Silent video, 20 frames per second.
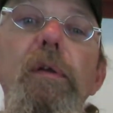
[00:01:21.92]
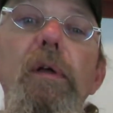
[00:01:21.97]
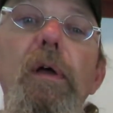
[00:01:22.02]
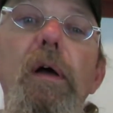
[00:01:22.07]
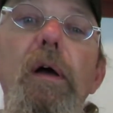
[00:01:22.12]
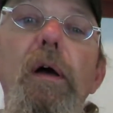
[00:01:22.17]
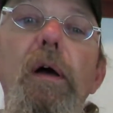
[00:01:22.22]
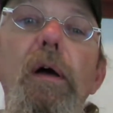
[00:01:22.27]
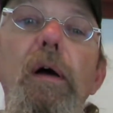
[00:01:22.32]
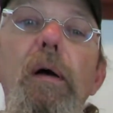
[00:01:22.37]

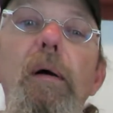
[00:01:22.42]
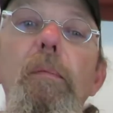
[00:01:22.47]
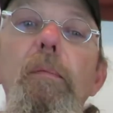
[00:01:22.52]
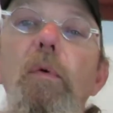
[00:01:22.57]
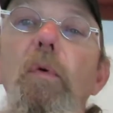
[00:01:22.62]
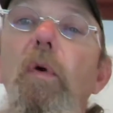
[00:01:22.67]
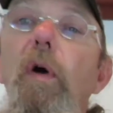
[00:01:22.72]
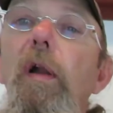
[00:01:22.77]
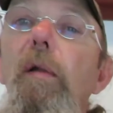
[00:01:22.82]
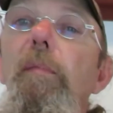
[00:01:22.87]

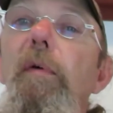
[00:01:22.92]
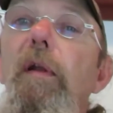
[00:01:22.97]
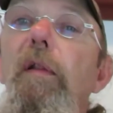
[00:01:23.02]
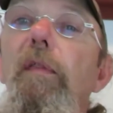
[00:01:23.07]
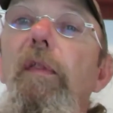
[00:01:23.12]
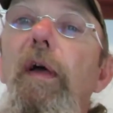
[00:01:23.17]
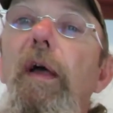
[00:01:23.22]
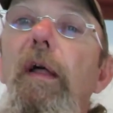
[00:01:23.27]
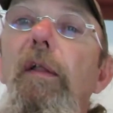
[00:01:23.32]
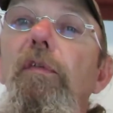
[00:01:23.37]
quite a bit of
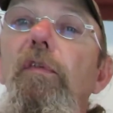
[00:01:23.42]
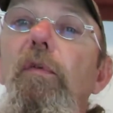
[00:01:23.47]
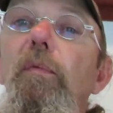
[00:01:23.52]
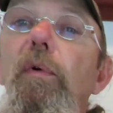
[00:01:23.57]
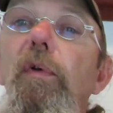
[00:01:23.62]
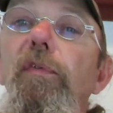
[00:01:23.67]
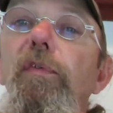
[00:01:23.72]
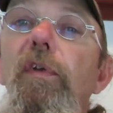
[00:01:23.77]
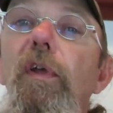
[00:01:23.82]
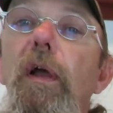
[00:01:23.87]
that, so we'll
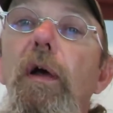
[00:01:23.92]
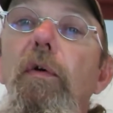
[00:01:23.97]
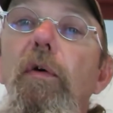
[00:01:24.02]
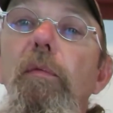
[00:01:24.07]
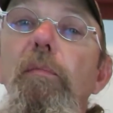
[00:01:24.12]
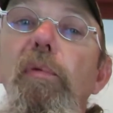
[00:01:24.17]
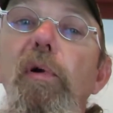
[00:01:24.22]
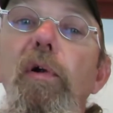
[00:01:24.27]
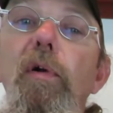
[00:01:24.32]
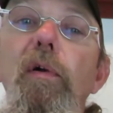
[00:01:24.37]
see how
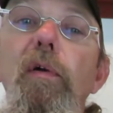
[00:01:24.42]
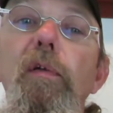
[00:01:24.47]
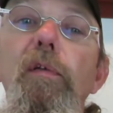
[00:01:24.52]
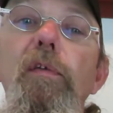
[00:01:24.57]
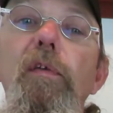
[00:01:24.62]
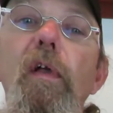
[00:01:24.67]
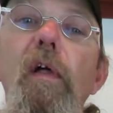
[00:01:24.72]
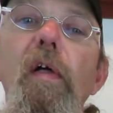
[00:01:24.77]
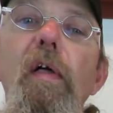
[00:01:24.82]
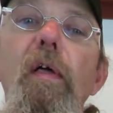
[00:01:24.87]
it
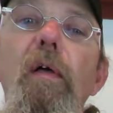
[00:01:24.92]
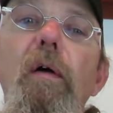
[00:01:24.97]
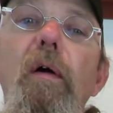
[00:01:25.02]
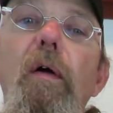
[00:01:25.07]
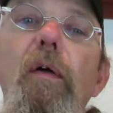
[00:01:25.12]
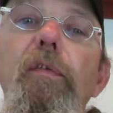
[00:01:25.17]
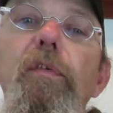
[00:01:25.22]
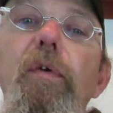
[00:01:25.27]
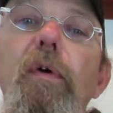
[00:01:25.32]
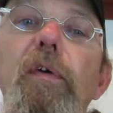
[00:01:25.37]
burns.
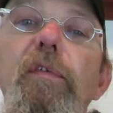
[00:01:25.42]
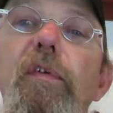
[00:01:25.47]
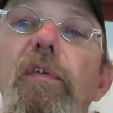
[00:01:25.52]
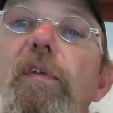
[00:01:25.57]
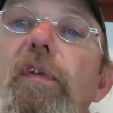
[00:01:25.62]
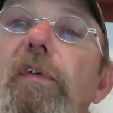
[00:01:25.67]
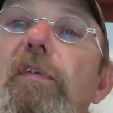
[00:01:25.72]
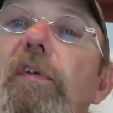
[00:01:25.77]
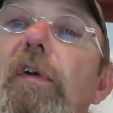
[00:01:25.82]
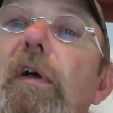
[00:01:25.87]
Also has a
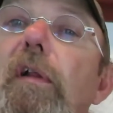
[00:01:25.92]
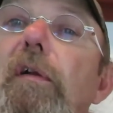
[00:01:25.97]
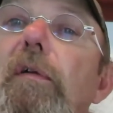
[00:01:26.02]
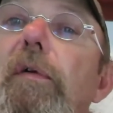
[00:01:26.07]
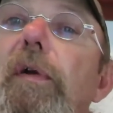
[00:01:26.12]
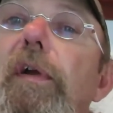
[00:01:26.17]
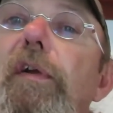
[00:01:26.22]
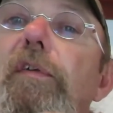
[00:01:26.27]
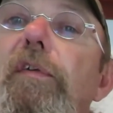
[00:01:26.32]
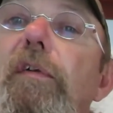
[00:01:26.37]

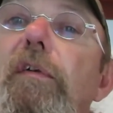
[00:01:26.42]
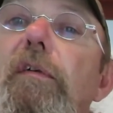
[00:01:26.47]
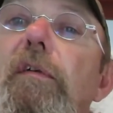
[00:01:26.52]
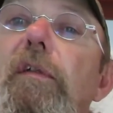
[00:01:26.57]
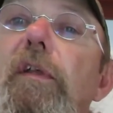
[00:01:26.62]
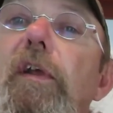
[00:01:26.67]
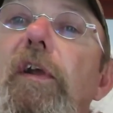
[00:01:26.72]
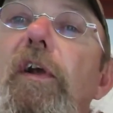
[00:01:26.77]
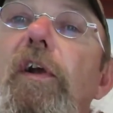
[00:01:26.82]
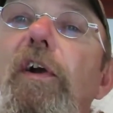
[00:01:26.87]
discoloration
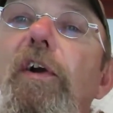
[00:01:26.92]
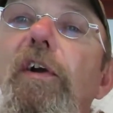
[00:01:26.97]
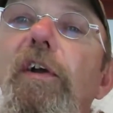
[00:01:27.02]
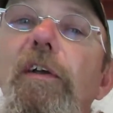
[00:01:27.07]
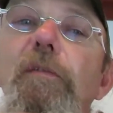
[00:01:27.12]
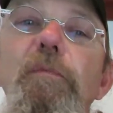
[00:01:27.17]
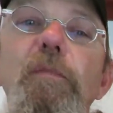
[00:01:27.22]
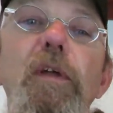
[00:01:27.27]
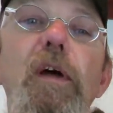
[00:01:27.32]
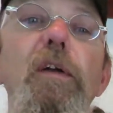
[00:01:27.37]
here,
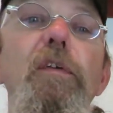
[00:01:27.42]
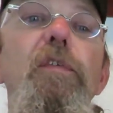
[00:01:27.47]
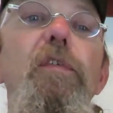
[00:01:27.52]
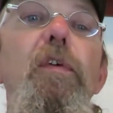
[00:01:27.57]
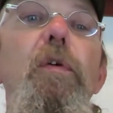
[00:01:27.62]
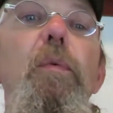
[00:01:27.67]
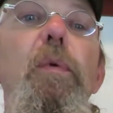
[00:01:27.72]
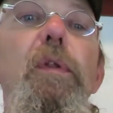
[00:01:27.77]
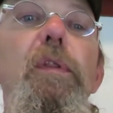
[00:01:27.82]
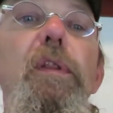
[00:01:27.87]
not sure
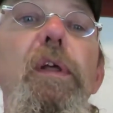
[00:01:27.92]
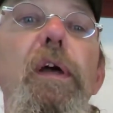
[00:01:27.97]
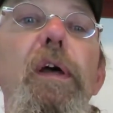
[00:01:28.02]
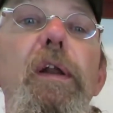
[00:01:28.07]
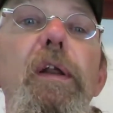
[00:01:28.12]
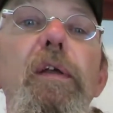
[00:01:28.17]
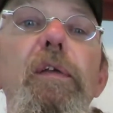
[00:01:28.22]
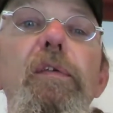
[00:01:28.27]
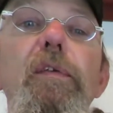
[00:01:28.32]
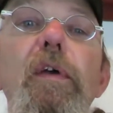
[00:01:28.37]
what that
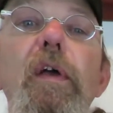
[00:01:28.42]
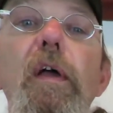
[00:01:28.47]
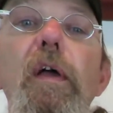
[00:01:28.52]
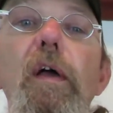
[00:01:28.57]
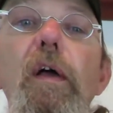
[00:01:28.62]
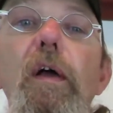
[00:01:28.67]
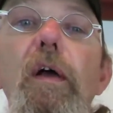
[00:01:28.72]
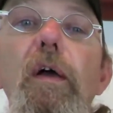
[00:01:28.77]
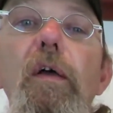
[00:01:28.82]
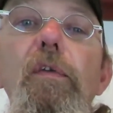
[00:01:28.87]
is.
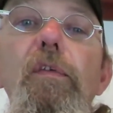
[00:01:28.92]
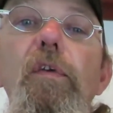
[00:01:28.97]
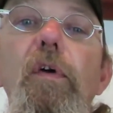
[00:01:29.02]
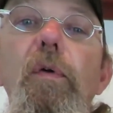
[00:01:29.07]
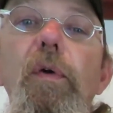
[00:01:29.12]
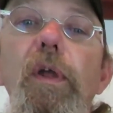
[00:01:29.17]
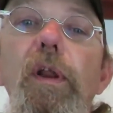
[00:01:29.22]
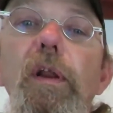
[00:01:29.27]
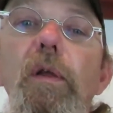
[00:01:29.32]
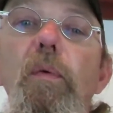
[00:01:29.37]
So
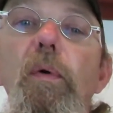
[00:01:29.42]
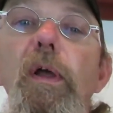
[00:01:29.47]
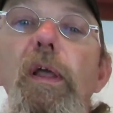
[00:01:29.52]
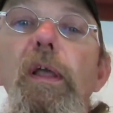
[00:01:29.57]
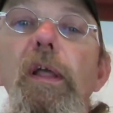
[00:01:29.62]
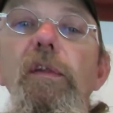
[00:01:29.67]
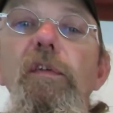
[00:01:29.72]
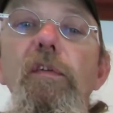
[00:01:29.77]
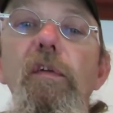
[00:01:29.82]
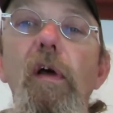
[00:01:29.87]
anyway,
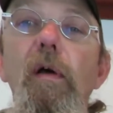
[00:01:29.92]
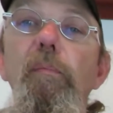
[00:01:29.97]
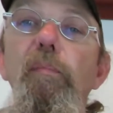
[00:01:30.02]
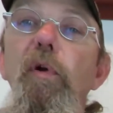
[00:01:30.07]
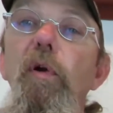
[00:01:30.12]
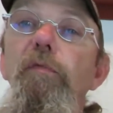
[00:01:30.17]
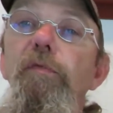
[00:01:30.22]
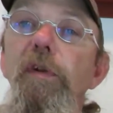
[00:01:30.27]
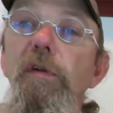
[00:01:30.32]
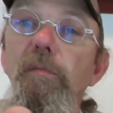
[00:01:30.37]
it's not
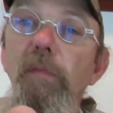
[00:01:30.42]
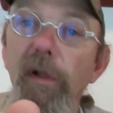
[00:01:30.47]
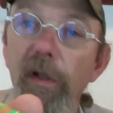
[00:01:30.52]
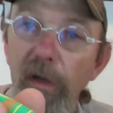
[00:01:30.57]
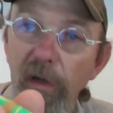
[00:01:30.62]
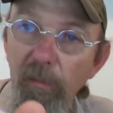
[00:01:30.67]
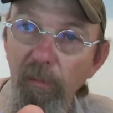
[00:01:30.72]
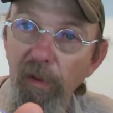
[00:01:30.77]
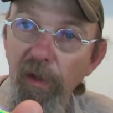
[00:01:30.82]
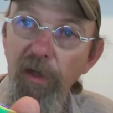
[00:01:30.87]
perfect by
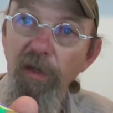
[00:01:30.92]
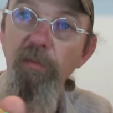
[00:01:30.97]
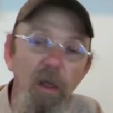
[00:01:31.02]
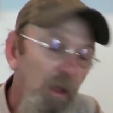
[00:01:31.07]
any means.